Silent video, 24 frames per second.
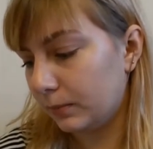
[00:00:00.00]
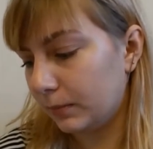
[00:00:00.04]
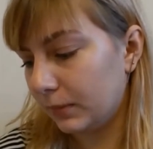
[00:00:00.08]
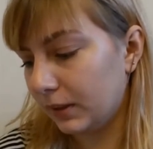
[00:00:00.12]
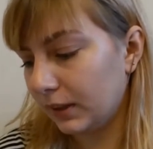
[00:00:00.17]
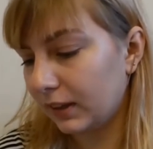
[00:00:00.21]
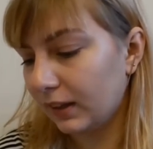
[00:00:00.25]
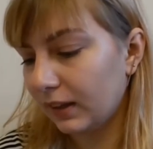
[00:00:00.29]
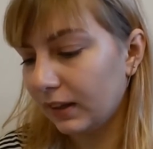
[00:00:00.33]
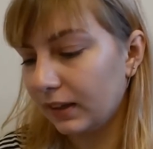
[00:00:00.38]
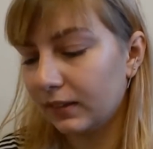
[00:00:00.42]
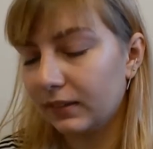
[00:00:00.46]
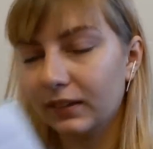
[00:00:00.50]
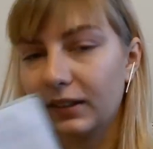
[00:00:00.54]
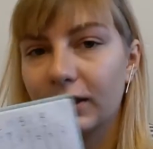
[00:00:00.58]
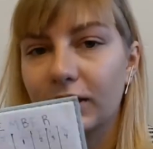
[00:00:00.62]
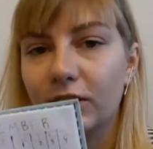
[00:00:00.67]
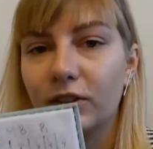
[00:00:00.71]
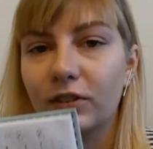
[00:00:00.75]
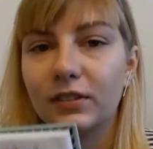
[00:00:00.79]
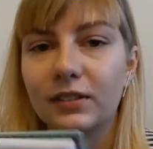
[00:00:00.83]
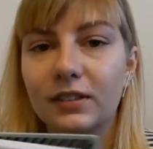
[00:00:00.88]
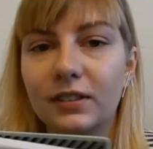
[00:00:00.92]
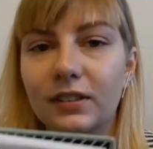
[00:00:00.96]
Again, like
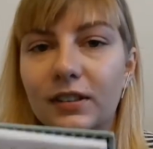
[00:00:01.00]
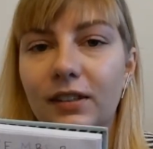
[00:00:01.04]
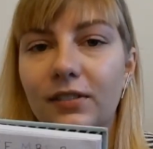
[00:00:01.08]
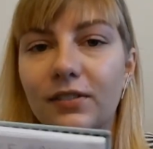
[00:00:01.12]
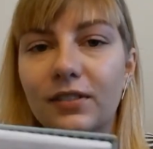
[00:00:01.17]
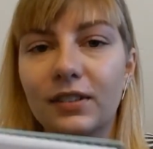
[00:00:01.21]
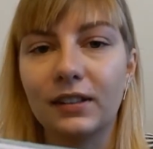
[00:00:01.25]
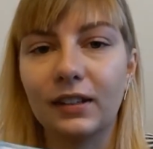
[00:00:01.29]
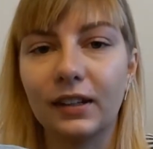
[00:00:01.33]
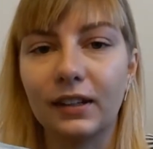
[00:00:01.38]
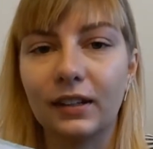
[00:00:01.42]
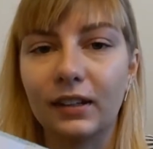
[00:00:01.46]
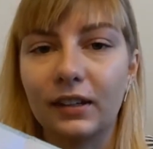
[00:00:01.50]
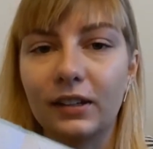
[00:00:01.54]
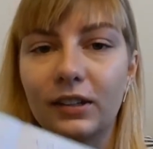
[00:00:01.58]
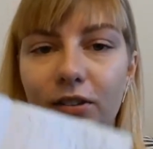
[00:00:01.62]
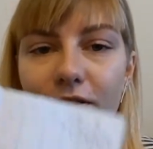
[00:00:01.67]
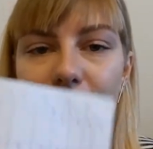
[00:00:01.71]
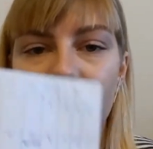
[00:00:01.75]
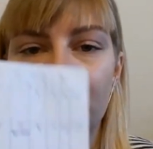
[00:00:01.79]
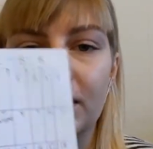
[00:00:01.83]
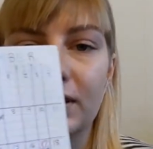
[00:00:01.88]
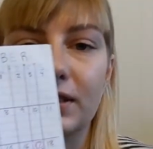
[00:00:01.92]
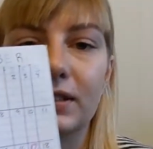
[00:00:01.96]
you can see, even like I
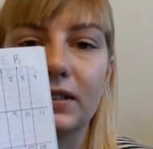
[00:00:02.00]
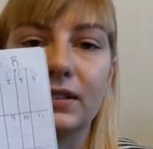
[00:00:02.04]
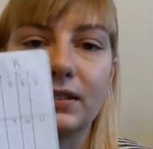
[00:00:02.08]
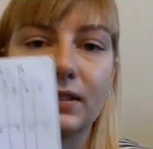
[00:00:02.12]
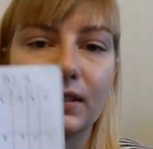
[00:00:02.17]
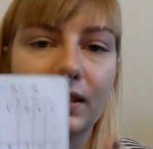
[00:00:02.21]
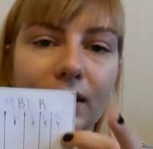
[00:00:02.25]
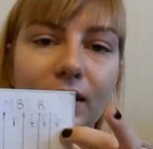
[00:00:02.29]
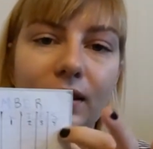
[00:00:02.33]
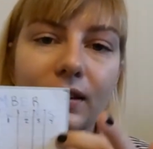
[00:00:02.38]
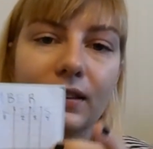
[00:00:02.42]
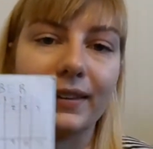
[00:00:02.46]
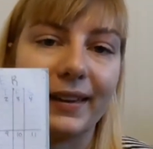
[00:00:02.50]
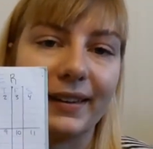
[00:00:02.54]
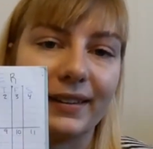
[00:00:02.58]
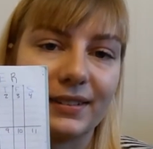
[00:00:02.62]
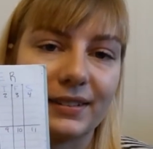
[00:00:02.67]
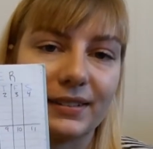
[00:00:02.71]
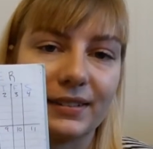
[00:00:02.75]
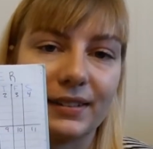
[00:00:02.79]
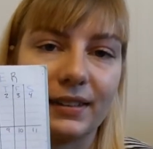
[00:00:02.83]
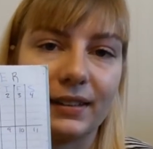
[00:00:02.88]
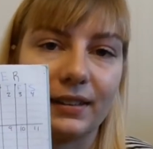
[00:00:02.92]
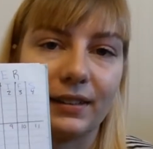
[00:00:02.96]
used this like less
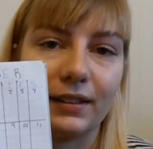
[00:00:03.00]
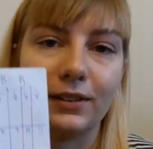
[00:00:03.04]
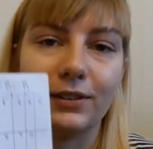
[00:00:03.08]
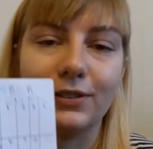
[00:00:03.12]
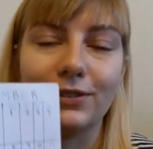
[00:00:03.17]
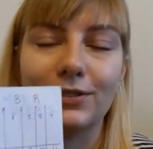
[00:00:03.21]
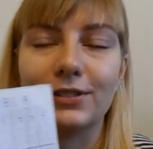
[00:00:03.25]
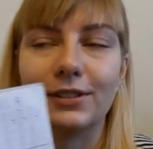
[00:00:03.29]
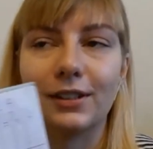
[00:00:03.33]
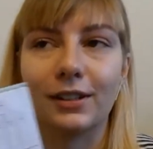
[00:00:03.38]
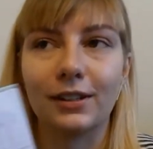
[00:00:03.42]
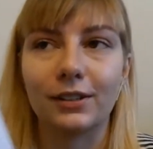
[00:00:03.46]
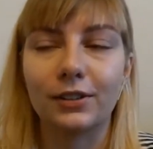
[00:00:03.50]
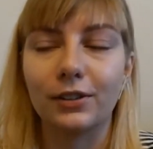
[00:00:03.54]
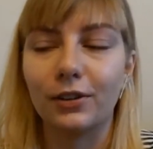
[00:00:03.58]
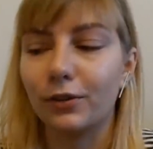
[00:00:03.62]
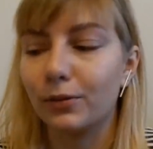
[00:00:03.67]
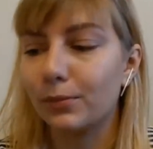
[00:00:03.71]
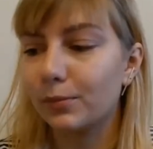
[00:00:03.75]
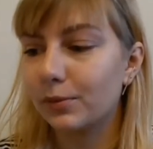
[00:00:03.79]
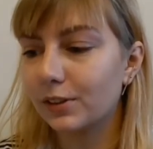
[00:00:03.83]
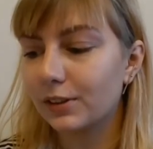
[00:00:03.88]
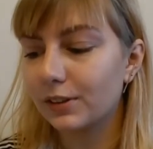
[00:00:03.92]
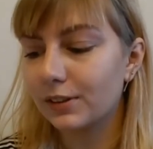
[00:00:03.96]
than I used
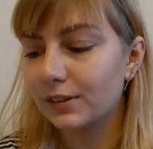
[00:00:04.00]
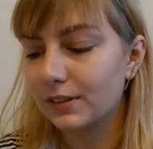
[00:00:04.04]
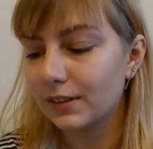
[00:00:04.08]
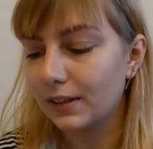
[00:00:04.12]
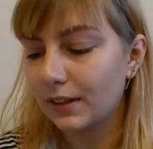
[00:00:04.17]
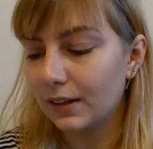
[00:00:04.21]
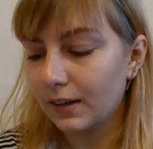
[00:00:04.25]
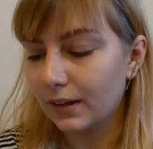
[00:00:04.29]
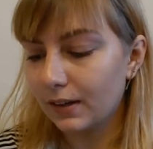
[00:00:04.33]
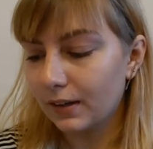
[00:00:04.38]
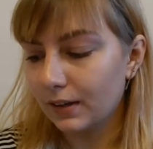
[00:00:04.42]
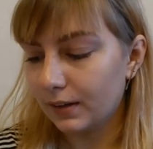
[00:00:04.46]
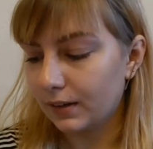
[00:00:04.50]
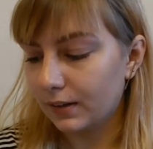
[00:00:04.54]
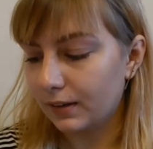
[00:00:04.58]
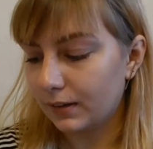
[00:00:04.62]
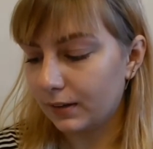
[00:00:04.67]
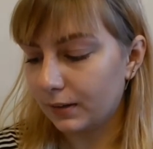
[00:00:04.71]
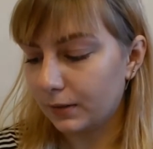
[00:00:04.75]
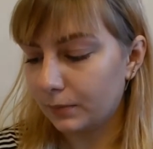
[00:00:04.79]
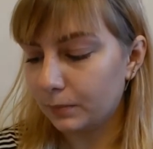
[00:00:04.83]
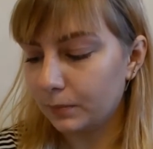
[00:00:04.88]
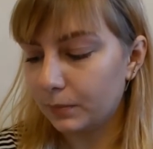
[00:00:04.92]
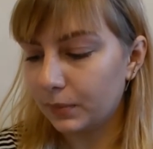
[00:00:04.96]
October's.
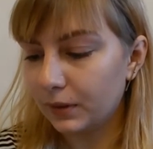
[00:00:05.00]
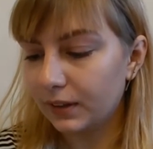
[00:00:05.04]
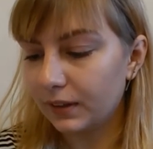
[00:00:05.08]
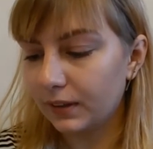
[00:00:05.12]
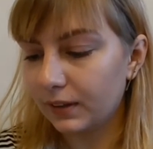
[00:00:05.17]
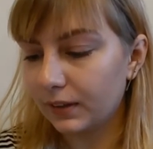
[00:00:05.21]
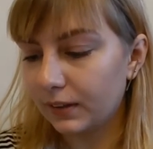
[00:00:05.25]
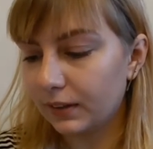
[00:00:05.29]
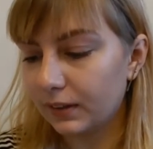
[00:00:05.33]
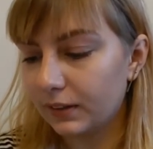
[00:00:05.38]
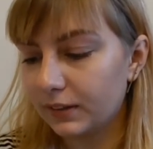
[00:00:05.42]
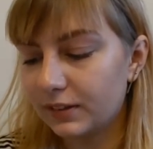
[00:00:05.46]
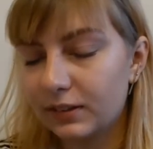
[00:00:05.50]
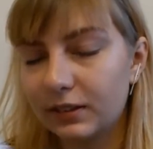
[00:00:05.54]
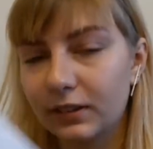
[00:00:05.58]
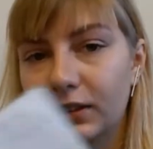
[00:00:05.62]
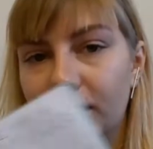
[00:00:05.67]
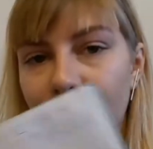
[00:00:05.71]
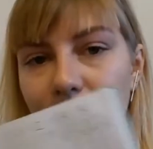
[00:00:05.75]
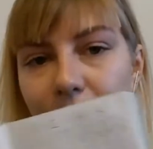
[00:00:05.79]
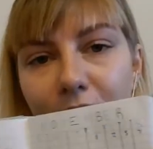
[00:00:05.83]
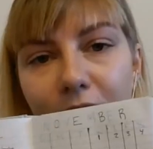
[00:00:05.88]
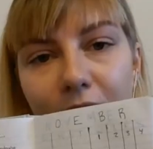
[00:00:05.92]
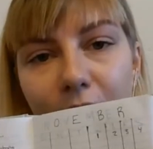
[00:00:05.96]
But it's still
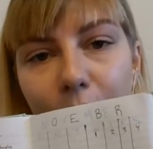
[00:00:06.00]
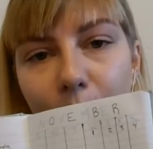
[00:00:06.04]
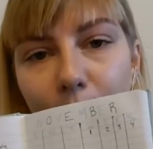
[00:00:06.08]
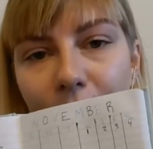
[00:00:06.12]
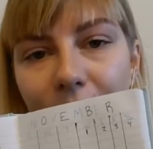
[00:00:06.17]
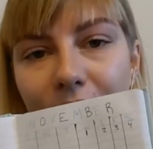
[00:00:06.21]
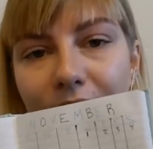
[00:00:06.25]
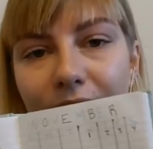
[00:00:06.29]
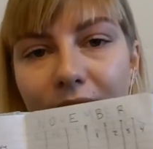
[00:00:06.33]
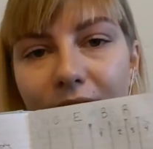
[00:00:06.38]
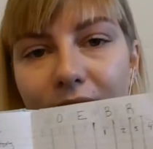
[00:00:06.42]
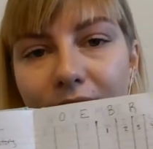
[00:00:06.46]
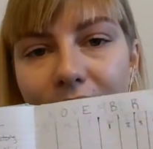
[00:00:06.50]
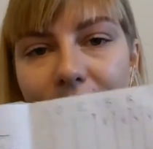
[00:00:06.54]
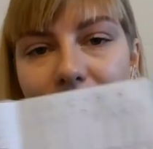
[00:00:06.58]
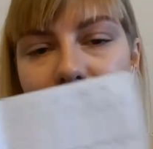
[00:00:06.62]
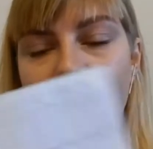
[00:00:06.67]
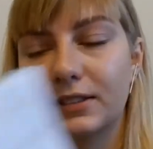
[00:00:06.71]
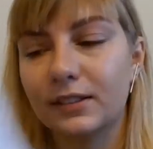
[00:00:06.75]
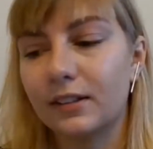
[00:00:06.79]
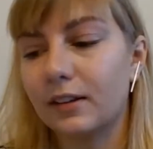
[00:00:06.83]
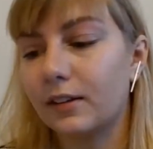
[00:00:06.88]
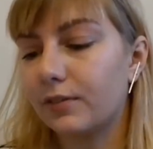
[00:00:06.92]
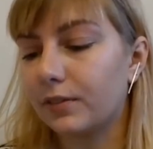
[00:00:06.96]
good for like birthdays and
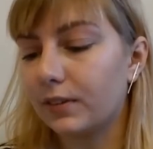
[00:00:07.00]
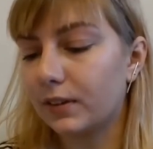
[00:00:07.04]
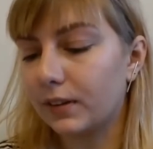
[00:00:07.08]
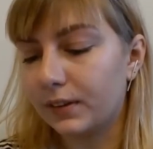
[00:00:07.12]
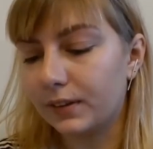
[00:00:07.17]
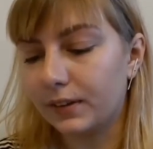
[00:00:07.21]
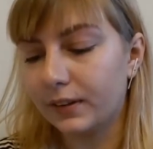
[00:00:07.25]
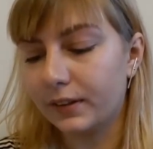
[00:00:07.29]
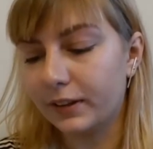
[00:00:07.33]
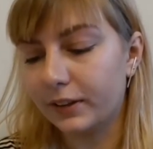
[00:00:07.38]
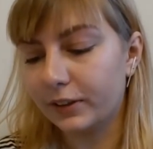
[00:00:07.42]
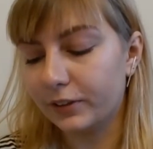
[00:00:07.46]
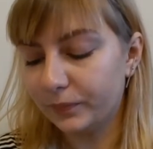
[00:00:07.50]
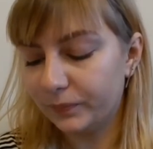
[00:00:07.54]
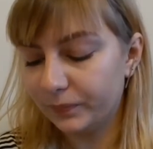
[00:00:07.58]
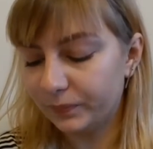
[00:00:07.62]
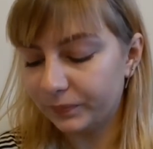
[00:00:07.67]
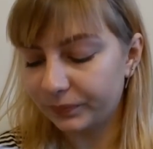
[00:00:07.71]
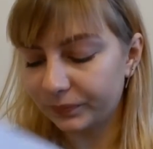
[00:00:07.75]
stuff on there.